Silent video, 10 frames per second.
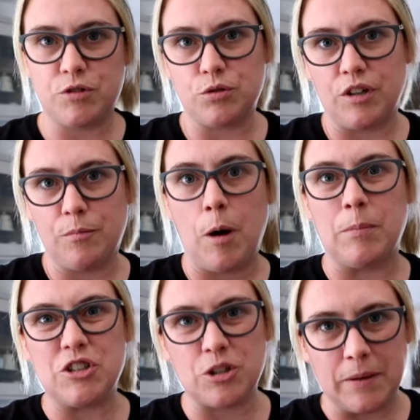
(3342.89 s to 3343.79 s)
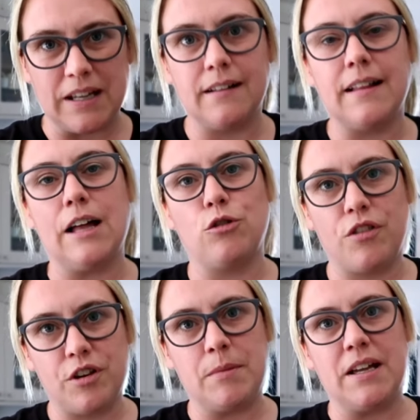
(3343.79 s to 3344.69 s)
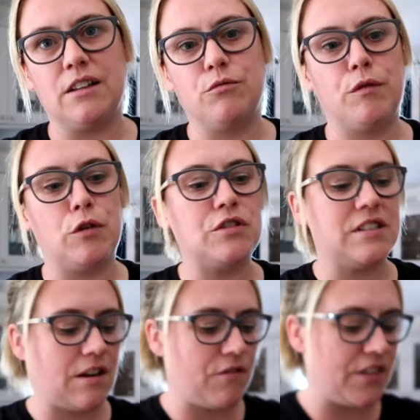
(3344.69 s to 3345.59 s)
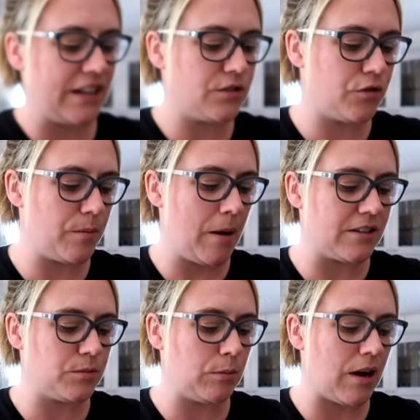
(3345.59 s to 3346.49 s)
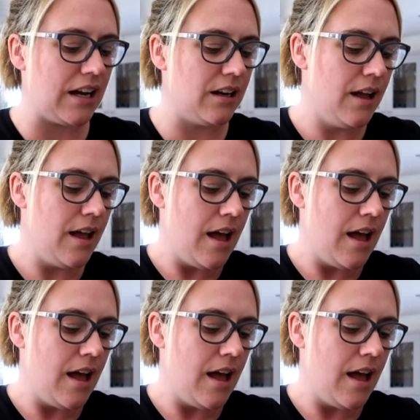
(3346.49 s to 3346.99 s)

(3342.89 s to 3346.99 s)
sort of publisher mail and author mail and reviews and different things for the past wee while